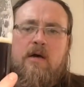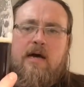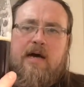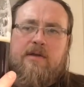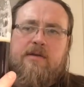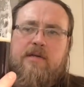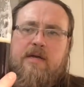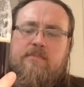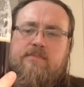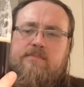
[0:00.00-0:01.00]
and
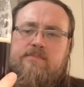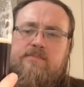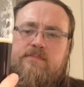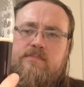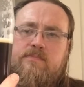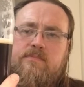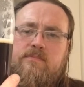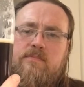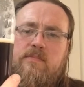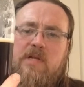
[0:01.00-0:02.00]

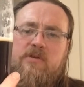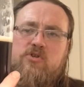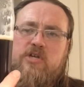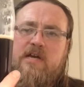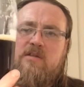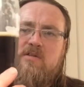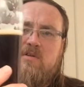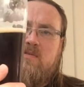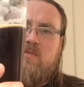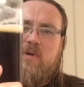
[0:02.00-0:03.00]
let you share this
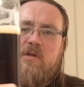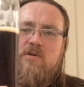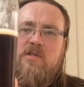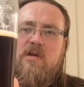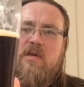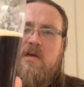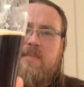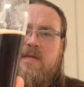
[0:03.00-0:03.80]
sort of what it looks like. I